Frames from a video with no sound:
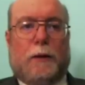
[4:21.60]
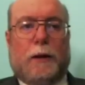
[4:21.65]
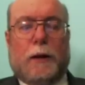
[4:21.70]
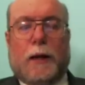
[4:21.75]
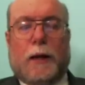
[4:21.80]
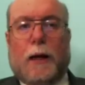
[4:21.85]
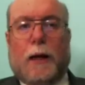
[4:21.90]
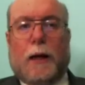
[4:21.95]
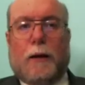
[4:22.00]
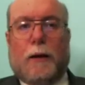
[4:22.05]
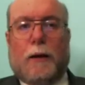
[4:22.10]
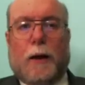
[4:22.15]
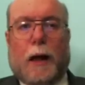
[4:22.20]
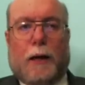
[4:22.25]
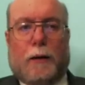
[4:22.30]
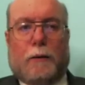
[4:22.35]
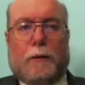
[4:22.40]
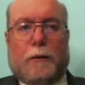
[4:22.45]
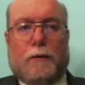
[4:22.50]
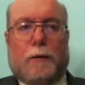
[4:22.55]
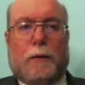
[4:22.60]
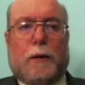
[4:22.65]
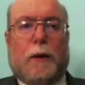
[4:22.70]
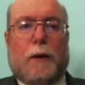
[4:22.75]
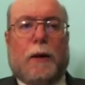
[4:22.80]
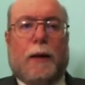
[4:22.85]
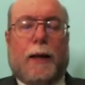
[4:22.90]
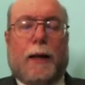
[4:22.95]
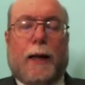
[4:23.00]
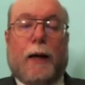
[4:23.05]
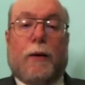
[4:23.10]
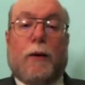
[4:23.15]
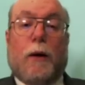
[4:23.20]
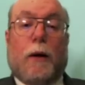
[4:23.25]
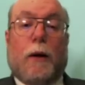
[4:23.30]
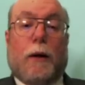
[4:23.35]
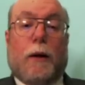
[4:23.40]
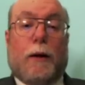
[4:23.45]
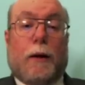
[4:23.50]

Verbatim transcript: in Colorado. Now,